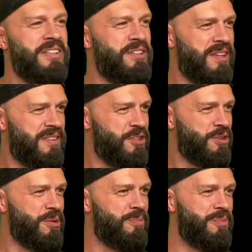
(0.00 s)
think you're
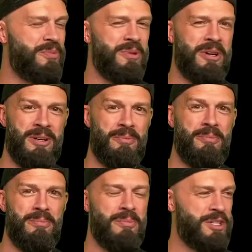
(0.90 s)
the
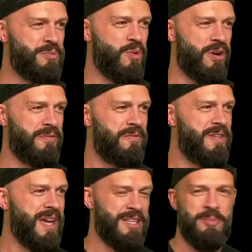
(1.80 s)
much more of
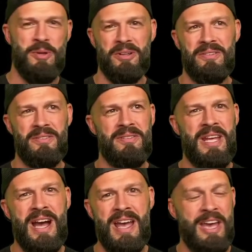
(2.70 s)
the expert than
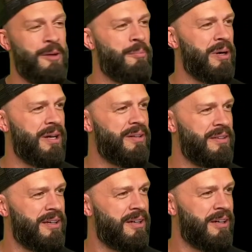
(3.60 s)
I am, but
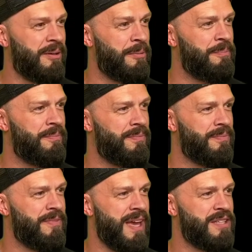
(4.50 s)

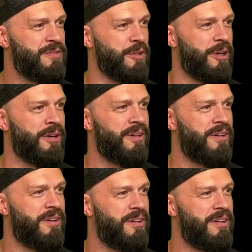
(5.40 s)
thanks for
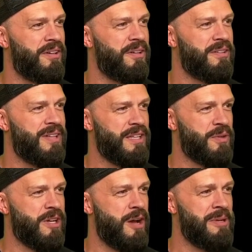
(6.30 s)

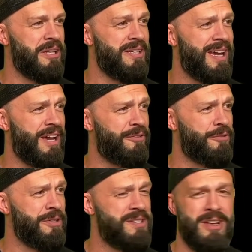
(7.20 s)
coming, and yeah,
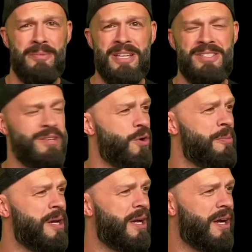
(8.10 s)
free sub, that's dope.
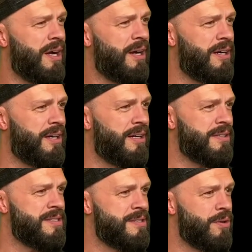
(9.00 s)

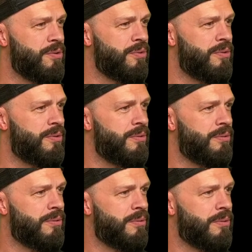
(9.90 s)
So
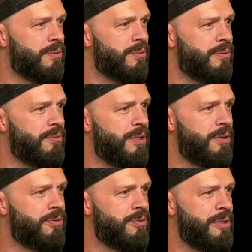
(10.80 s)
video
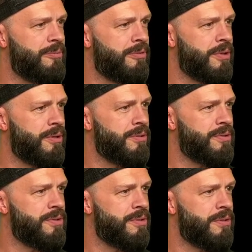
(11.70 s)
frame froze.